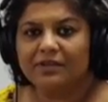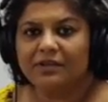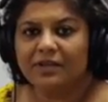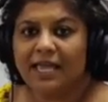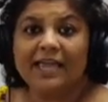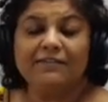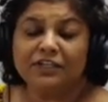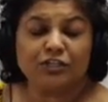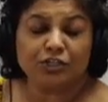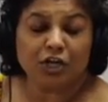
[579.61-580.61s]
Hey, we
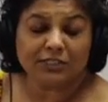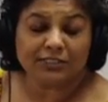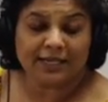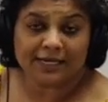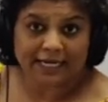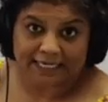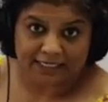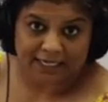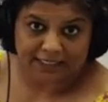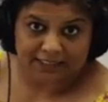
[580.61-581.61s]
should not say red
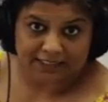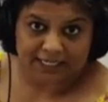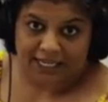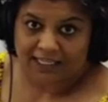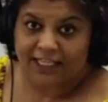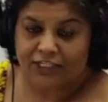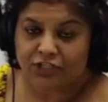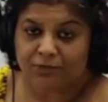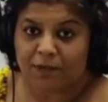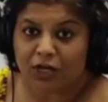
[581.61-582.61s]
Indians. They should
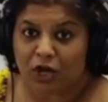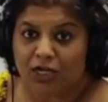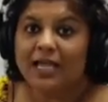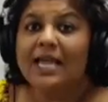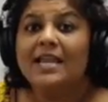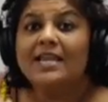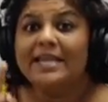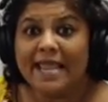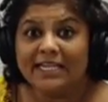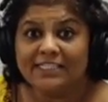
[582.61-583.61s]
be called
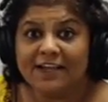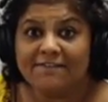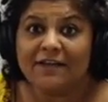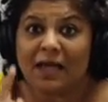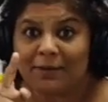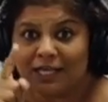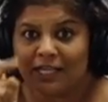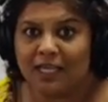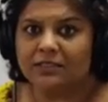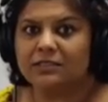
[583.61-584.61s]
Native
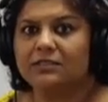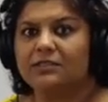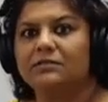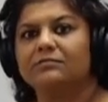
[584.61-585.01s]
Americans.